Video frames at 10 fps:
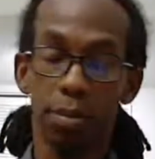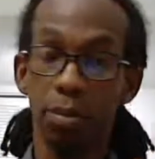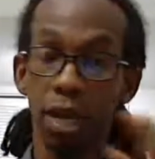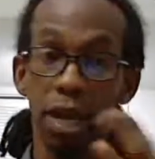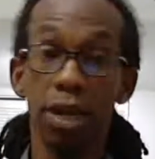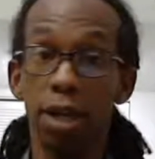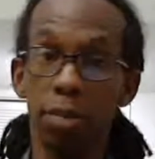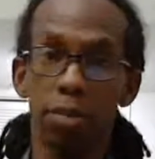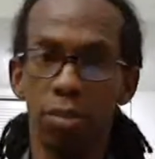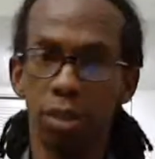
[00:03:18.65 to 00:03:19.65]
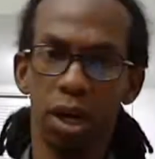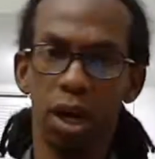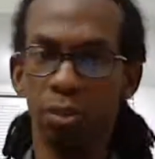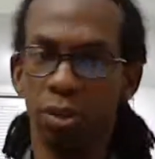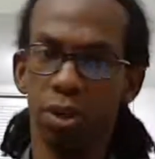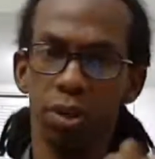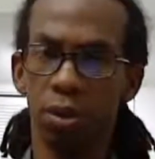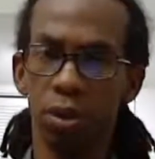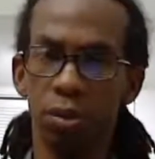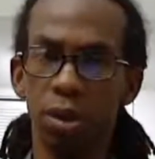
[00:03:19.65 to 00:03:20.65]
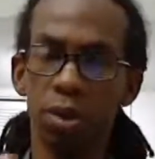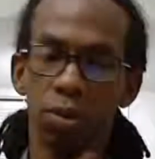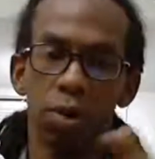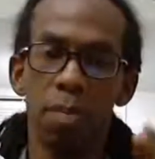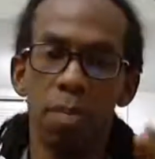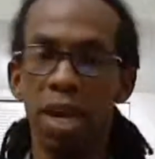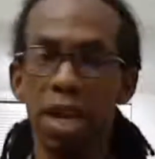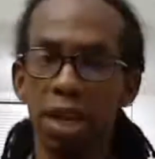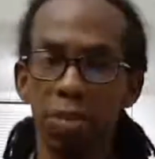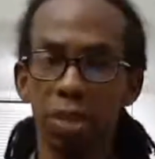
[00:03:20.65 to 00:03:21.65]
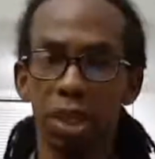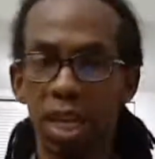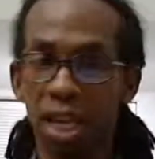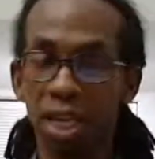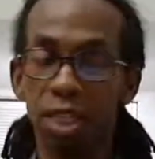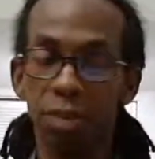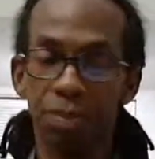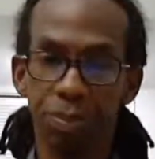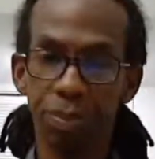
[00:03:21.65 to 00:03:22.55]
made up stories or made up things.